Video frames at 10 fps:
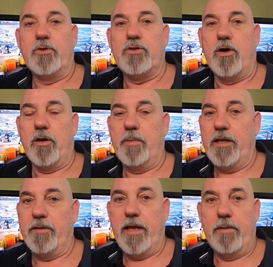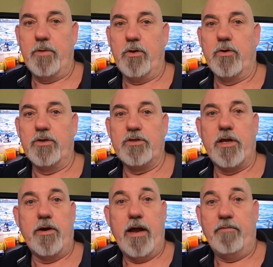day was talking about it. The girls
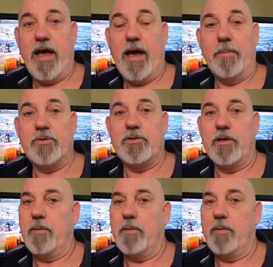there have apps